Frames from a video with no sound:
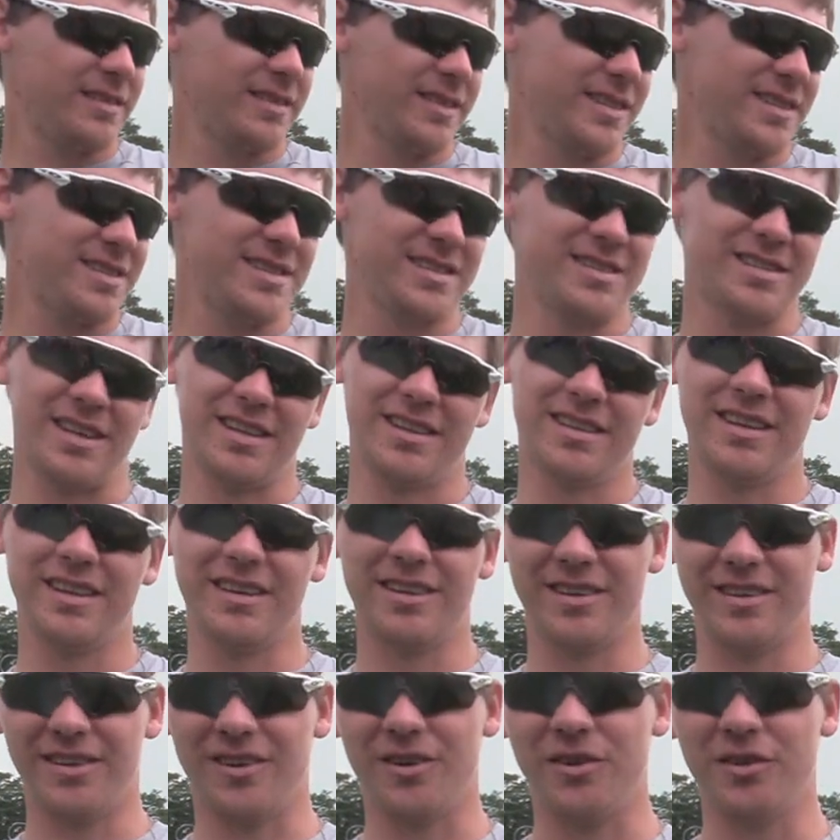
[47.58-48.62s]
this is, I
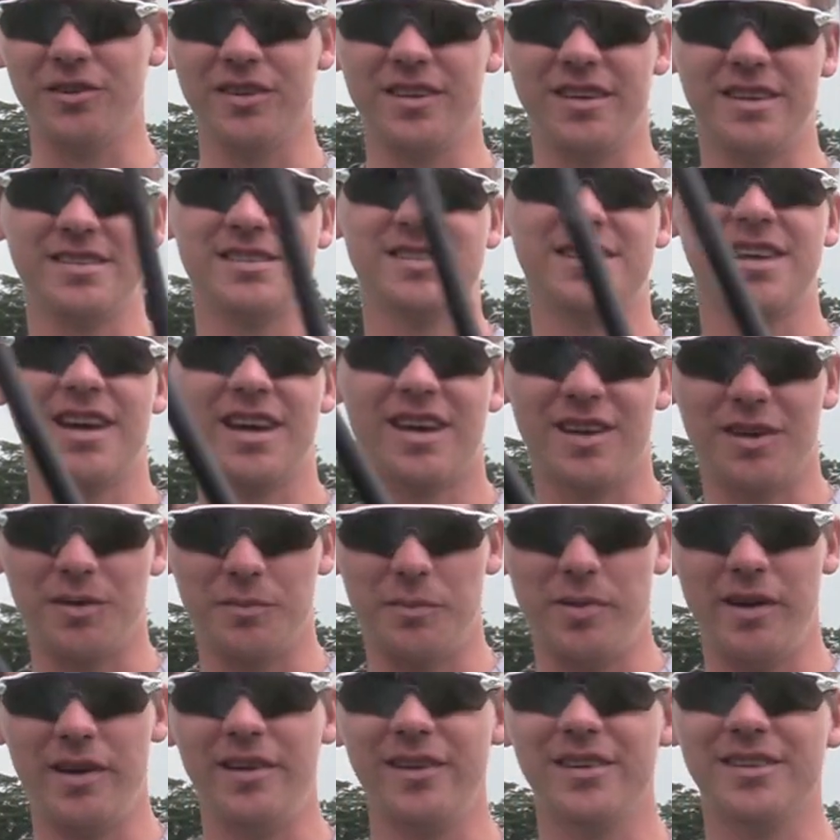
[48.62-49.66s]
think, our only second
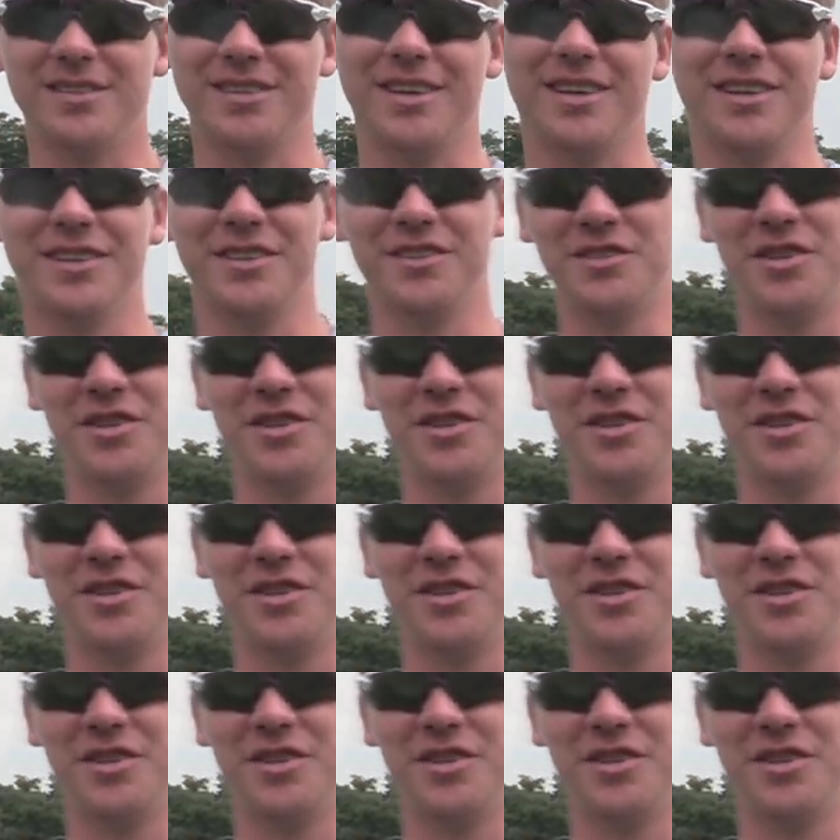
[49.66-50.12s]
appearance on the